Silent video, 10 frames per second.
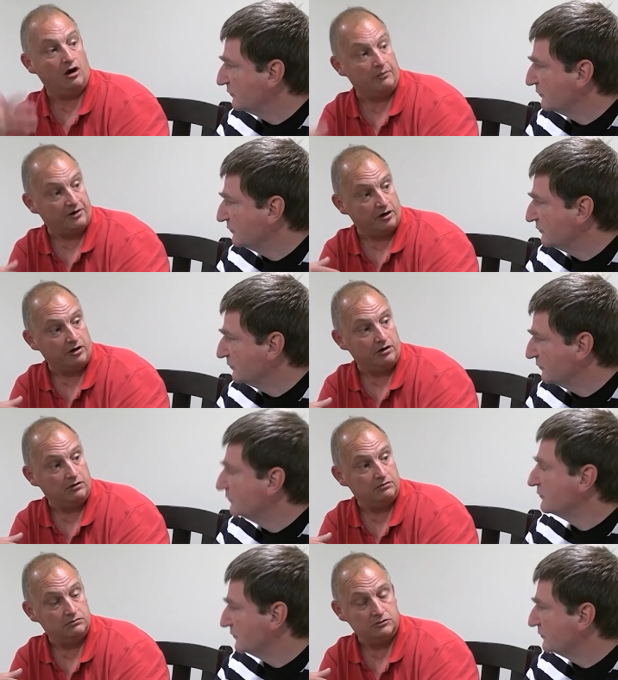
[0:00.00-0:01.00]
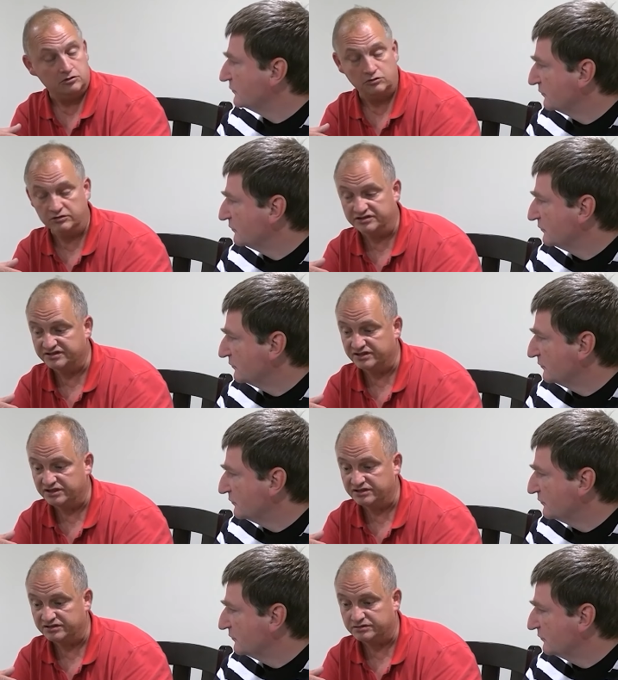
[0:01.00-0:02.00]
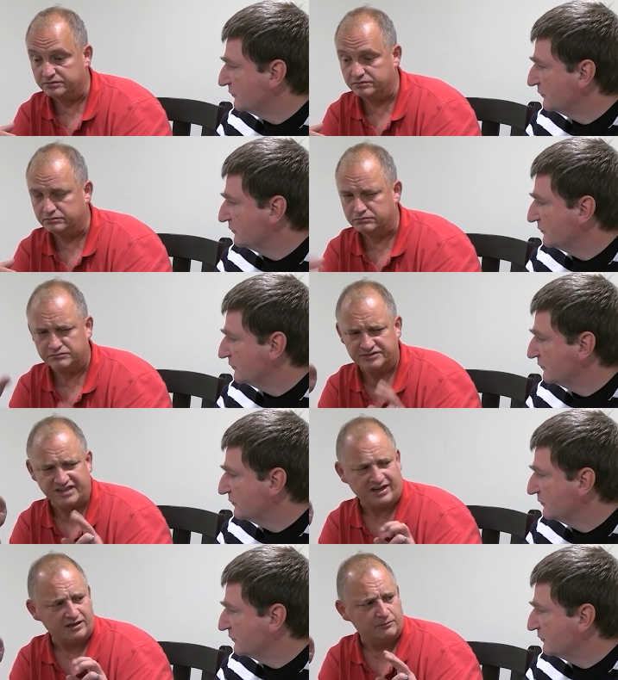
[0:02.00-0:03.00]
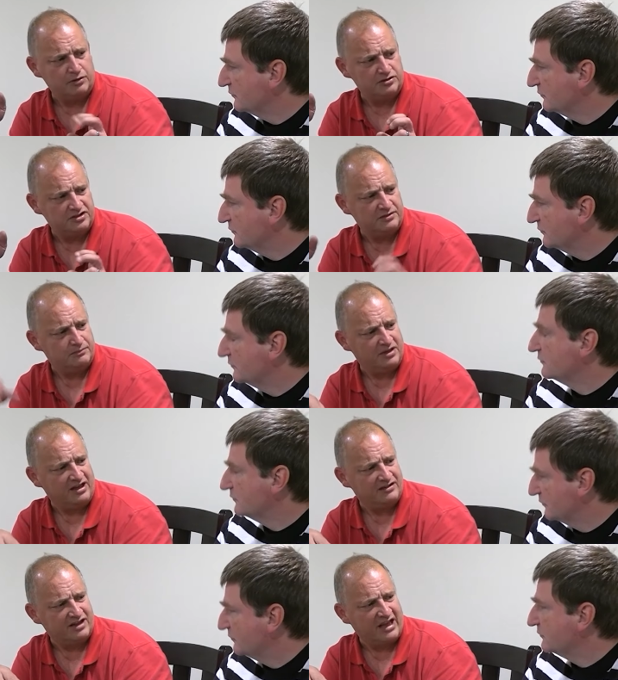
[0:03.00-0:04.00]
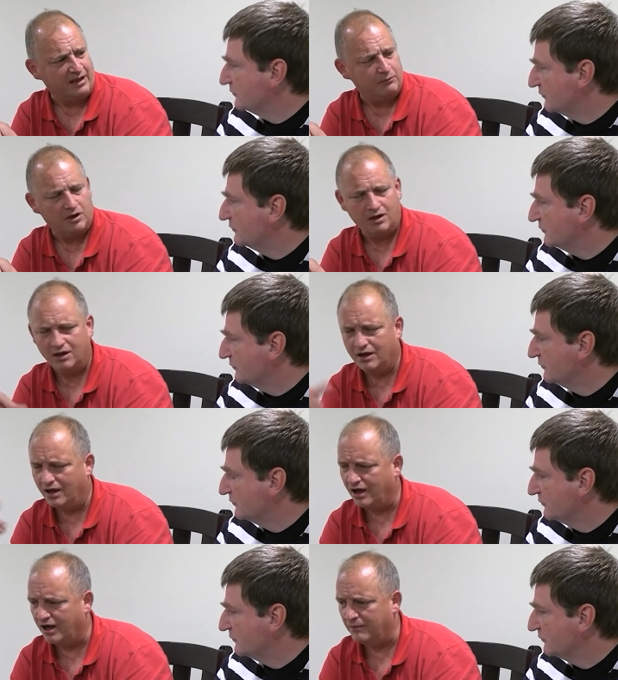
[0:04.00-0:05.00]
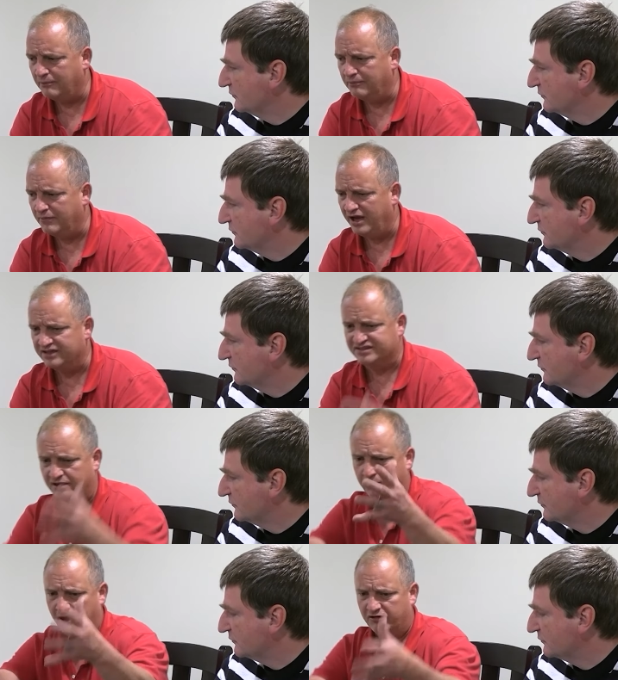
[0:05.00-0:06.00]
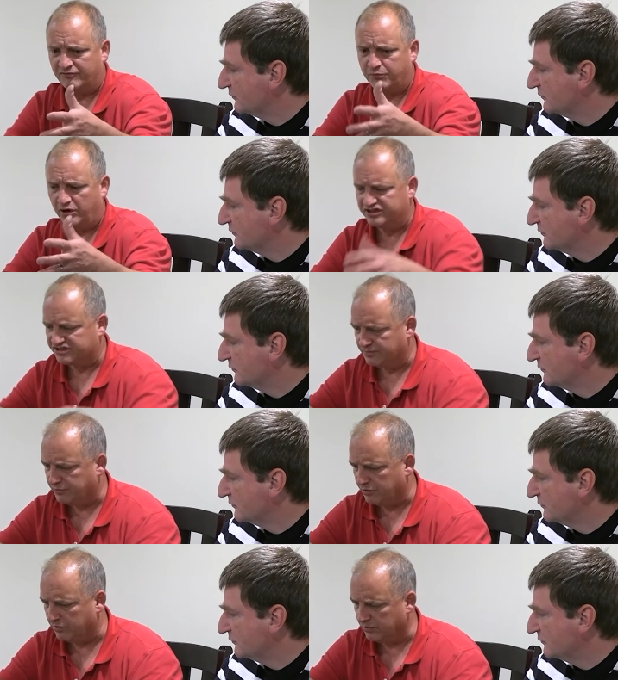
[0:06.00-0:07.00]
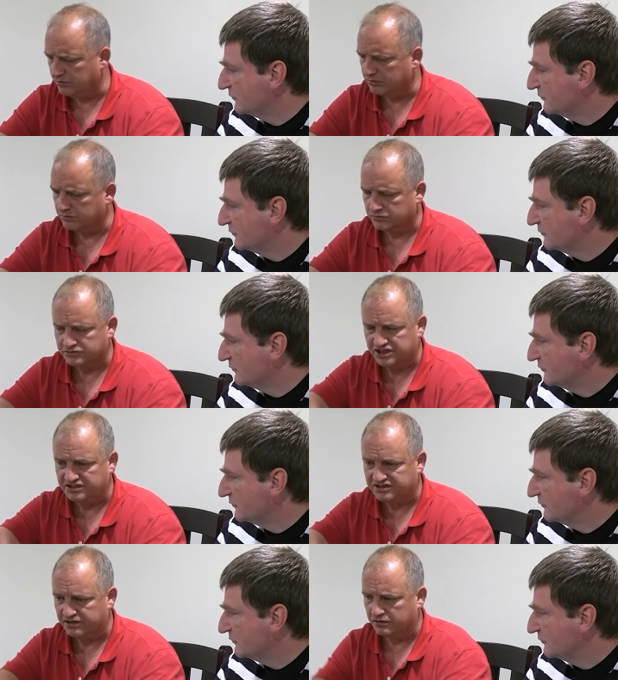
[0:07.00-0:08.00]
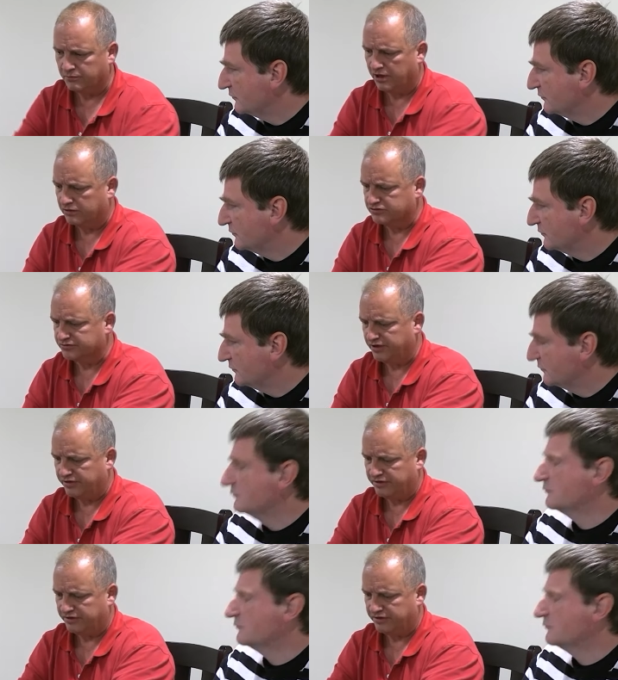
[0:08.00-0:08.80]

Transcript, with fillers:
Speaker 1: Arbiter, who is the second person playing the game, has an amount of points to pull Genestealer models with.